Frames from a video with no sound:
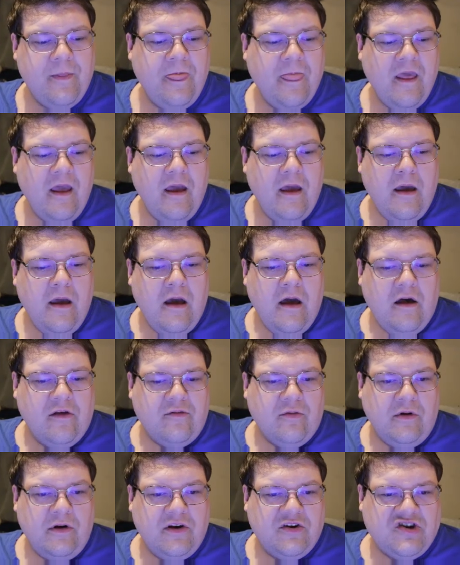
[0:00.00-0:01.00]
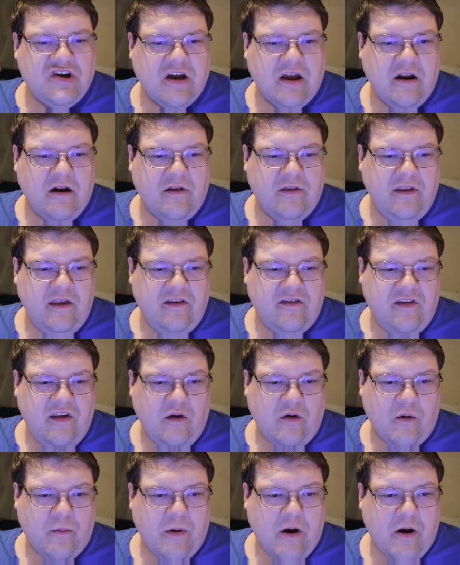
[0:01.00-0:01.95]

I just wanted to check in on these Secret